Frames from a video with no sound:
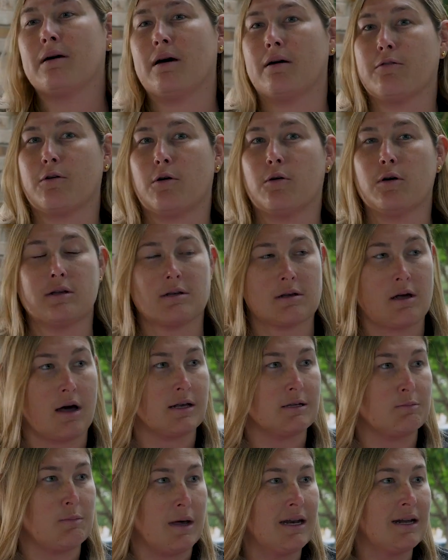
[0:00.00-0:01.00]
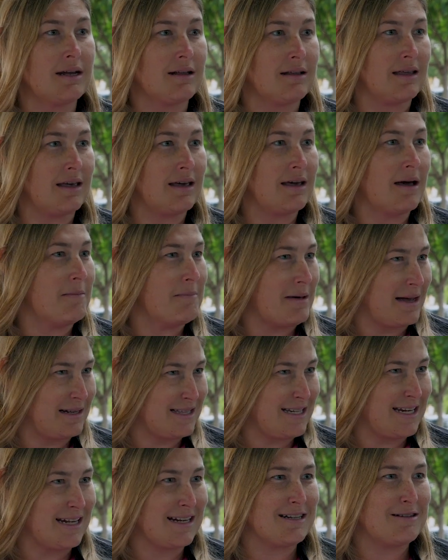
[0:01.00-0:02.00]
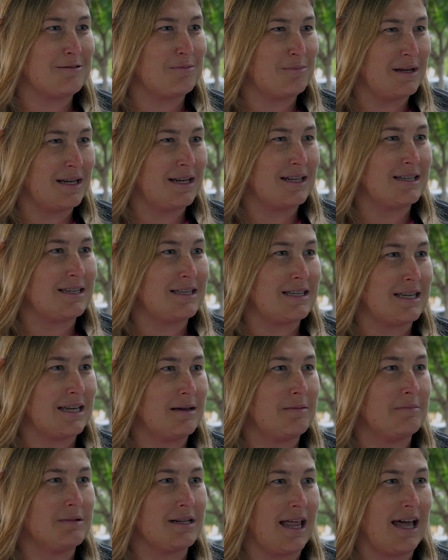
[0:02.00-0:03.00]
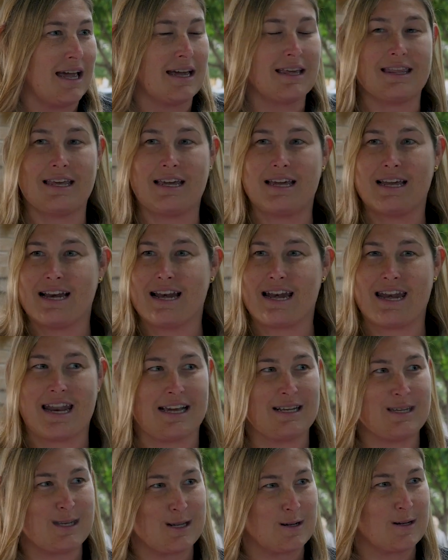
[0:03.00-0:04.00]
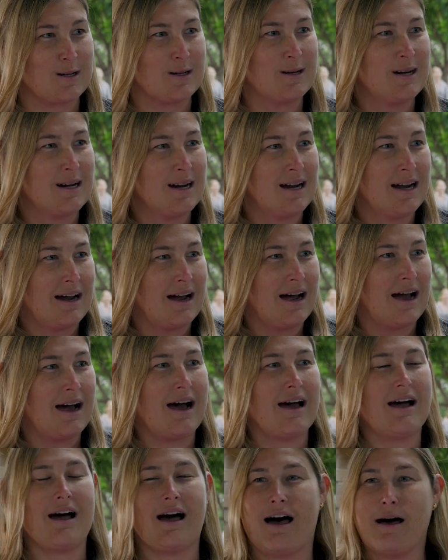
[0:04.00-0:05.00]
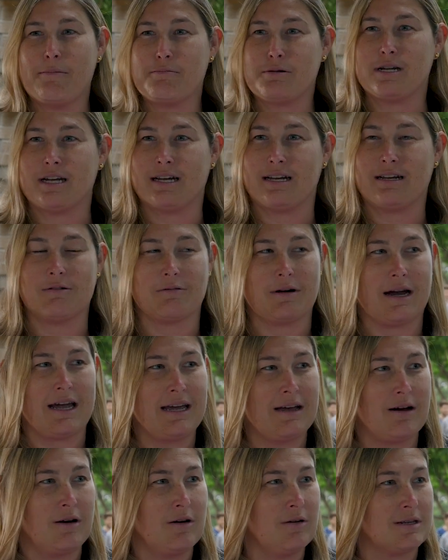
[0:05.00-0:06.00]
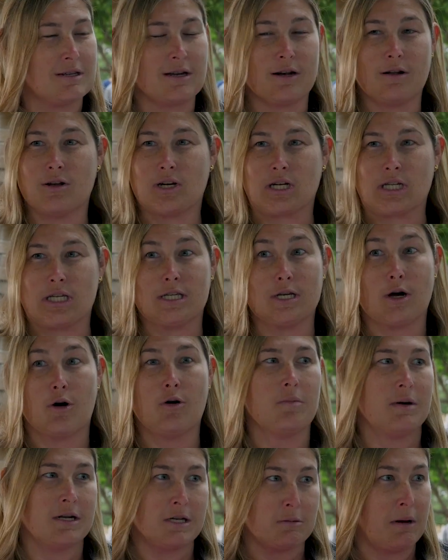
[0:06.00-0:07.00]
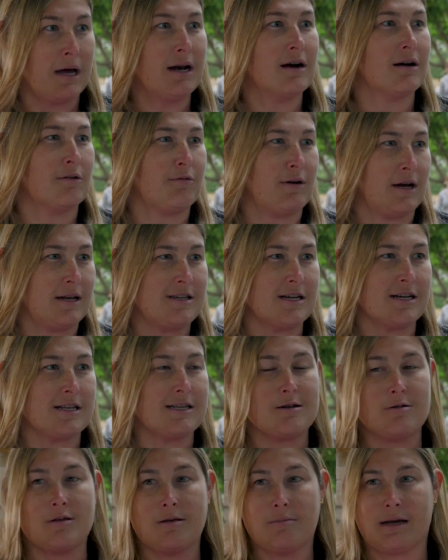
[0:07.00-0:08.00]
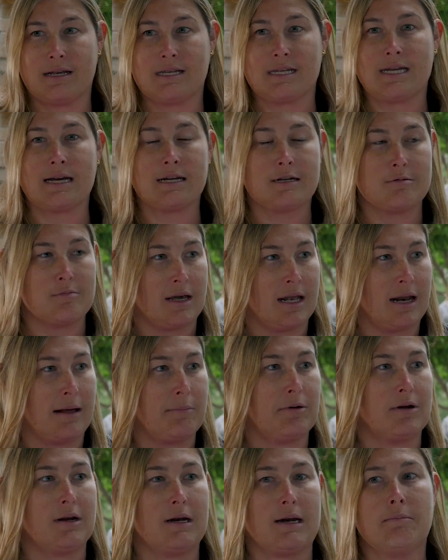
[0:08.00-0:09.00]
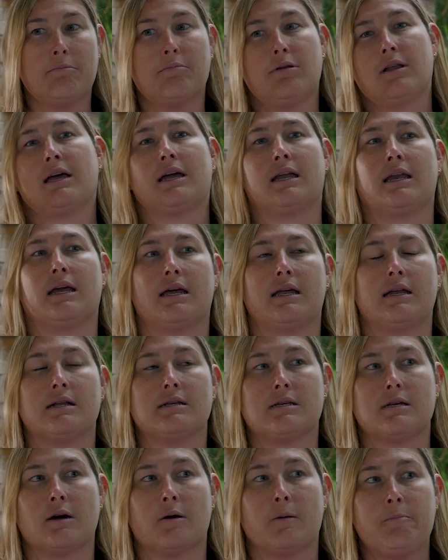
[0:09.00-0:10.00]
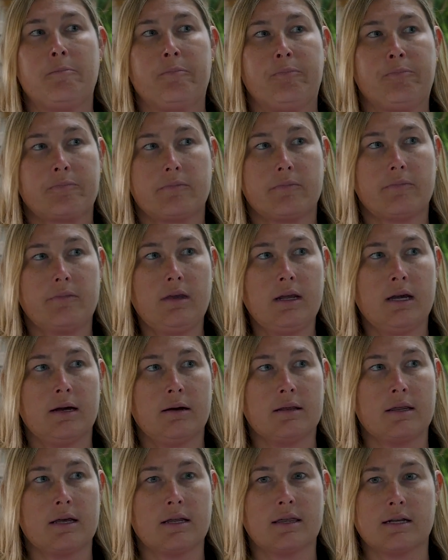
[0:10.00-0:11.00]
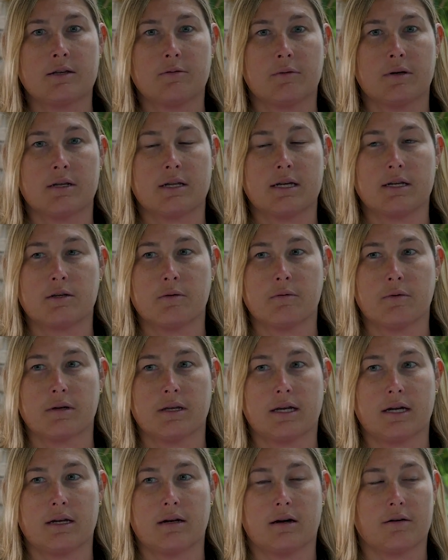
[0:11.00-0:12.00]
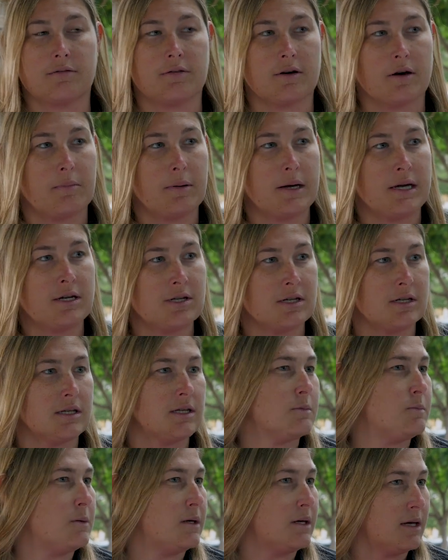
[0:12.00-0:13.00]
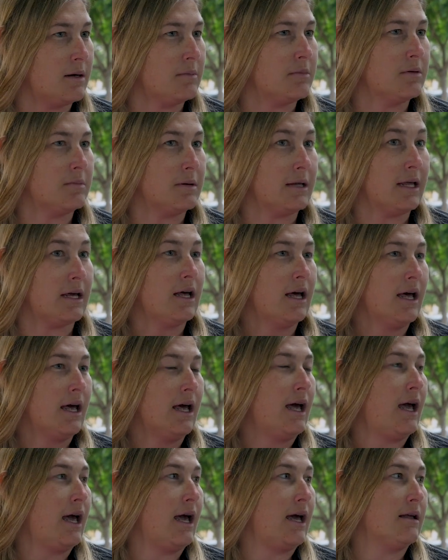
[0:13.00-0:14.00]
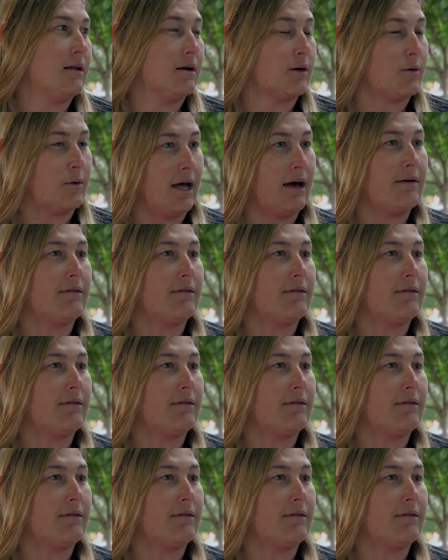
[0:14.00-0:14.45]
of course, cosmetically, a mastectomy seemed like the nicer option, right? Oh, it's going to look so much better if I just do the mastectomy and I put an implant in. So I think that's one of the things we really can offer our patients, is being able to be like, hey, look, we